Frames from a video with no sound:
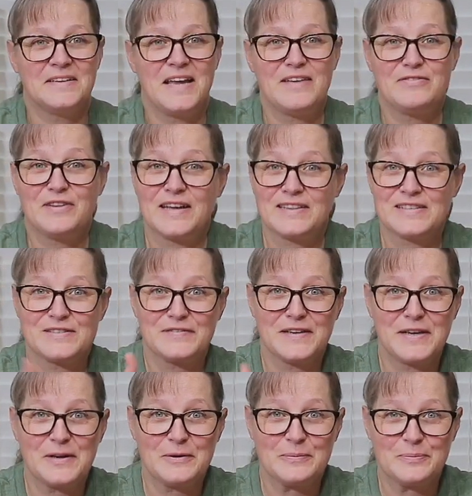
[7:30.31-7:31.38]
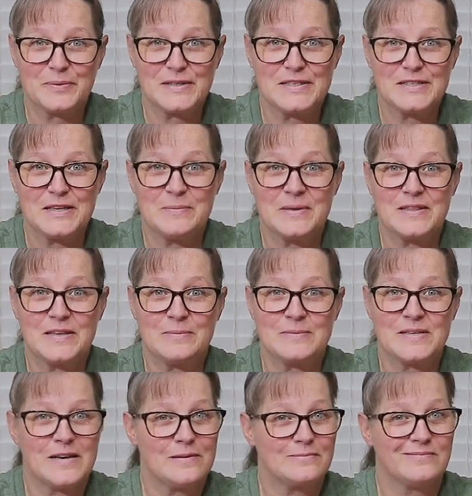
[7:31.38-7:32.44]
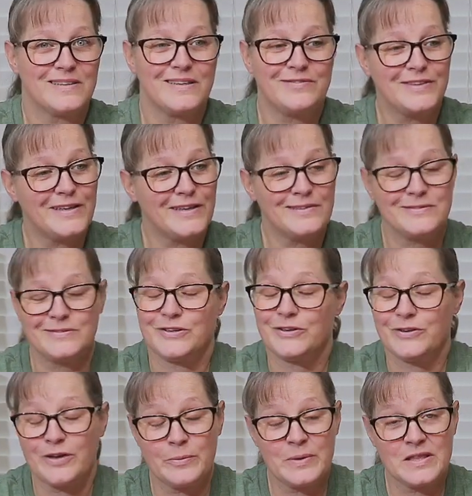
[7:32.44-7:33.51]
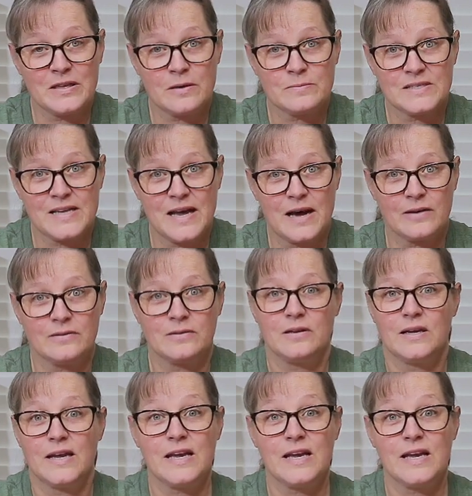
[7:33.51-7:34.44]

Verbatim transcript: If you like this video, please give me a thumbs up. If you didn't, you can give me a thumbs down.